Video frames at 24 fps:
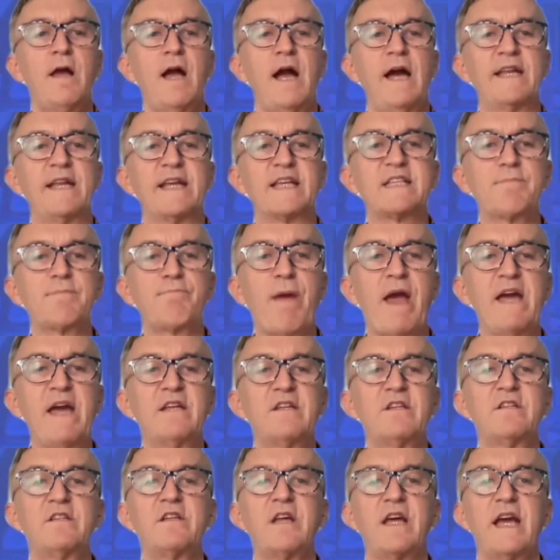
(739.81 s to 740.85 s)
An
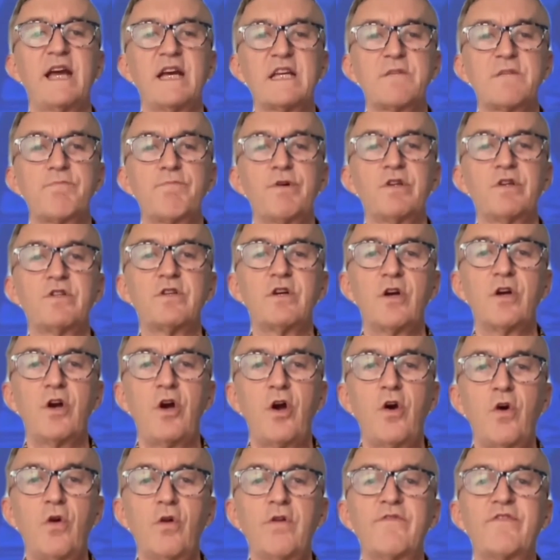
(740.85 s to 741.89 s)
expanded, expert,
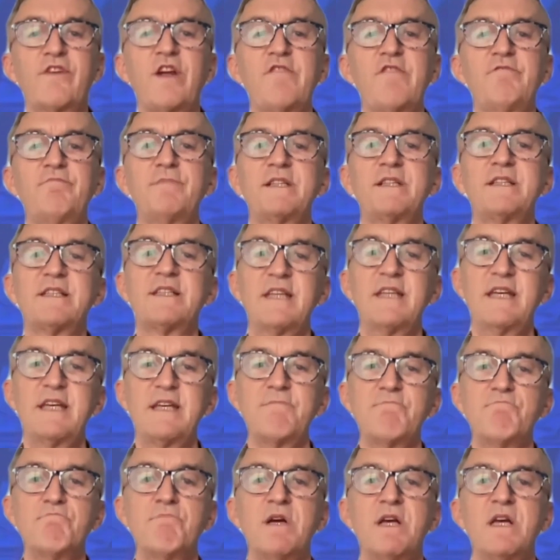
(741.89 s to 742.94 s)
whole-of-government
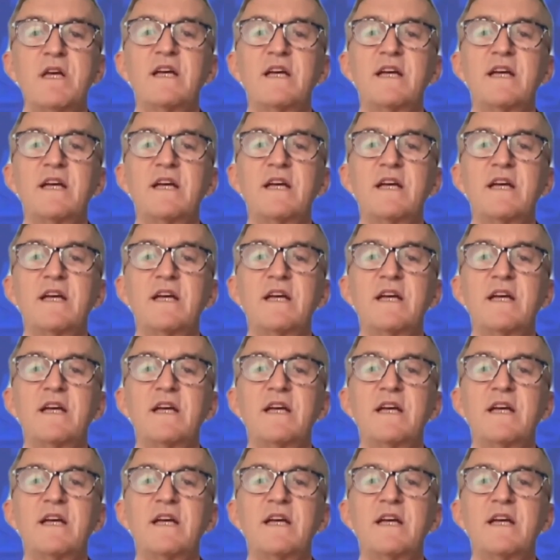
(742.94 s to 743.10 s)
team